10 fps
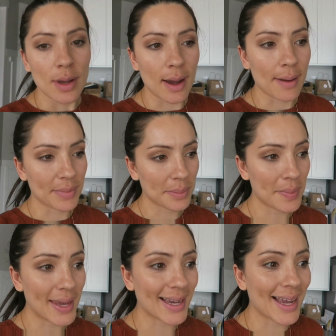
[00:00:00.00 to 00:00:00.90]
Um, then
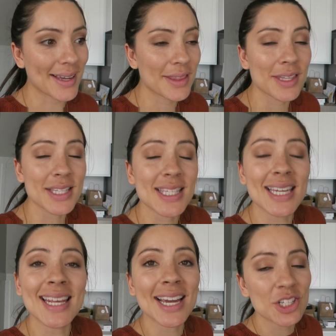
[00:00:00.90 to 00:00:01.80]
make the
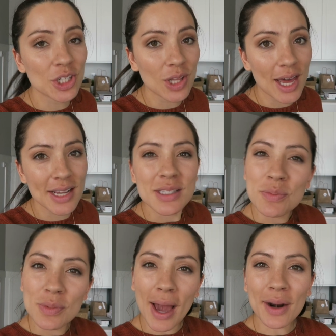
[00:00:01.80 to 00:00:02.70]
skinny enchiladas. I
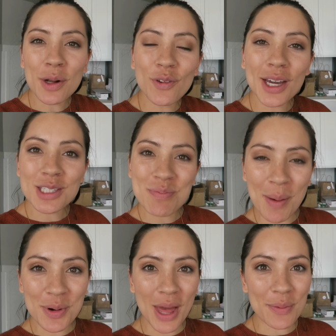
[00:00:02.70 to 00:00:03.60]
don't know if you guys
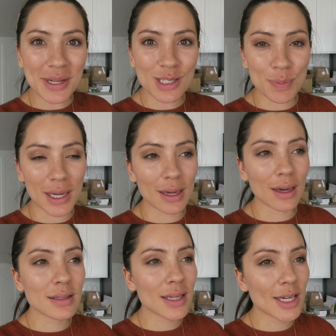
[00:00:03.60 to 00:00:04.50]
remember that
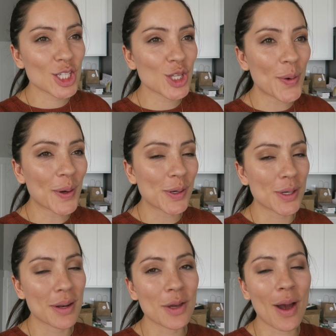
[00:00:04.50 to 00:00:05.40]
recipe. It's like so
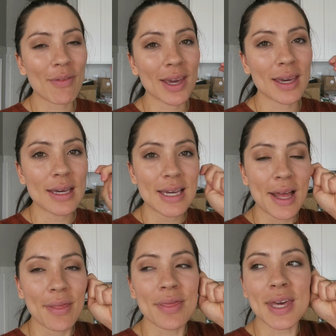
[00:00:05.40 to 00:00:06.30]
good. You have like
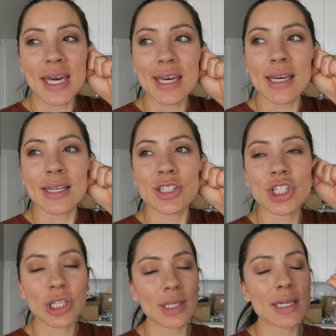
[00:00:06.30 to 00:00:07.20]
the
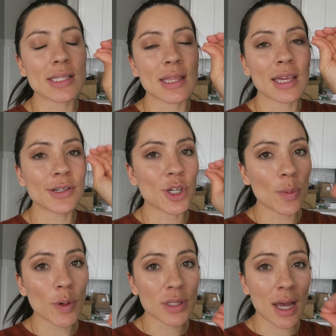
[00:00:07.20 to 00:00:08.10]
chilies in the
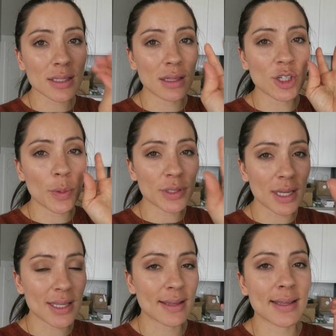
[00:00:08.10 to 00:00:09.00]
adobo sauce and the adobo
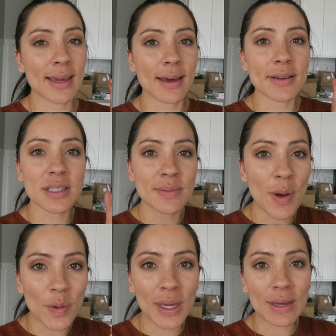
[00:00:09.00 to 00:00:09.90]
sauce has like a
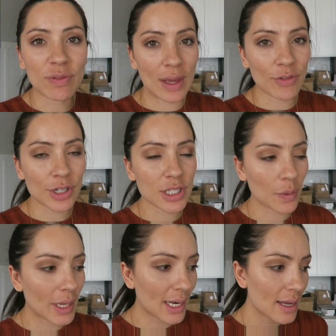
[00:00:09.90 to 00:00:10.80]
smoky flavor
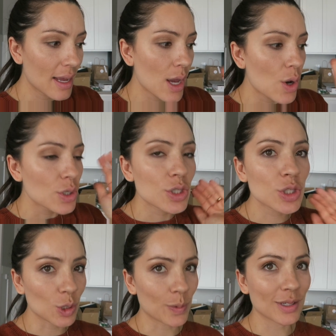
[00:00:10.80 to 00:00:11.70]
to it.
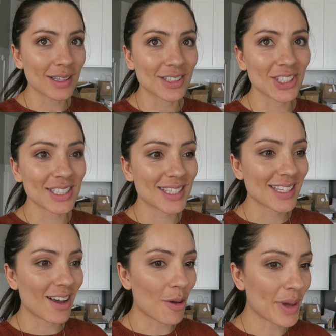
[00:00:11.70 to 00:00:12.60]
Super delicious
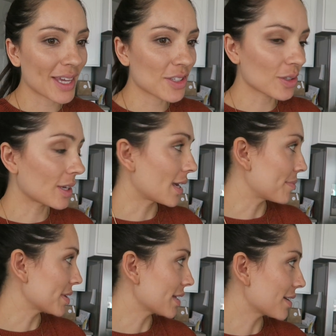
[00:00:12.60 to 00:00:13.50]
all my kids are looking
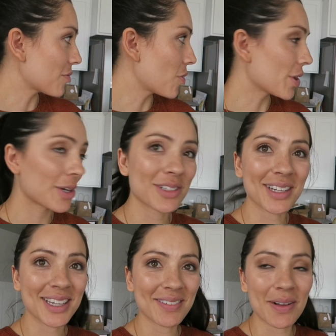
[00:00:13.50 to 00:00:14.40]
at me like, what are you
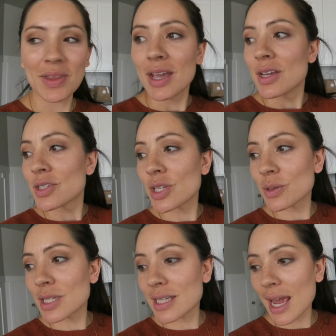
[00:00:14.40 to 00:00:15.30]
talking about?
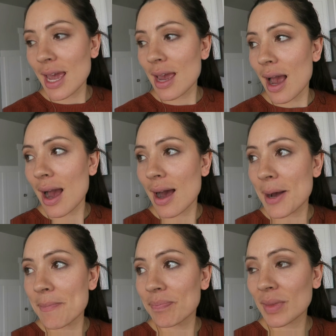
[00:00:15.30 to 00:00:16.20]
So today,
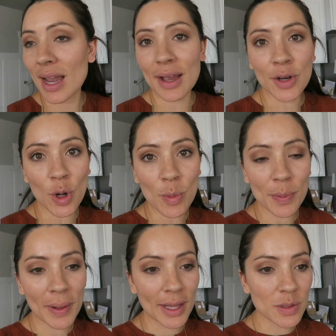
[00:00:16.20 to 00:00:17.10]
um, no
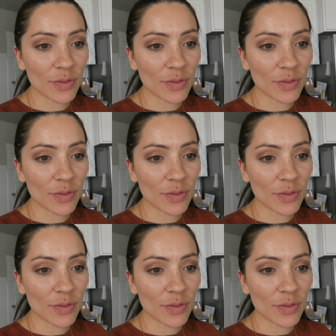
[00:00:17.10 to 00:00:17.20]
more plans.